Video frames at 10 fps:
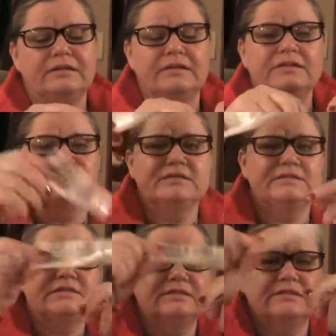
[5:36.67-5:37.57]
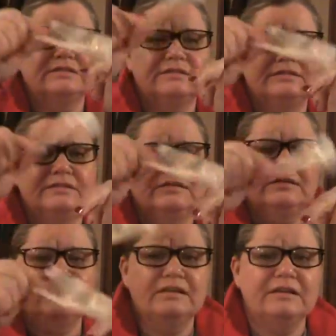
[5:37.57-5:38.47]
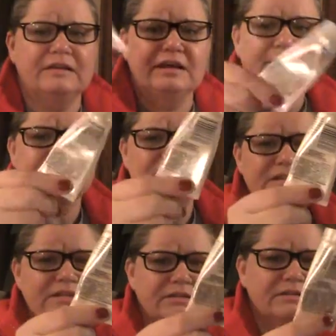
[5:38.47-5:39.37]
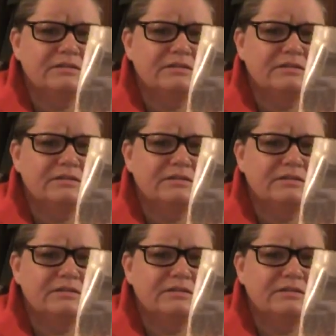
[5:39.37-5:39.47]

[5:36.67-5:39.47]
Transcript: This is empty.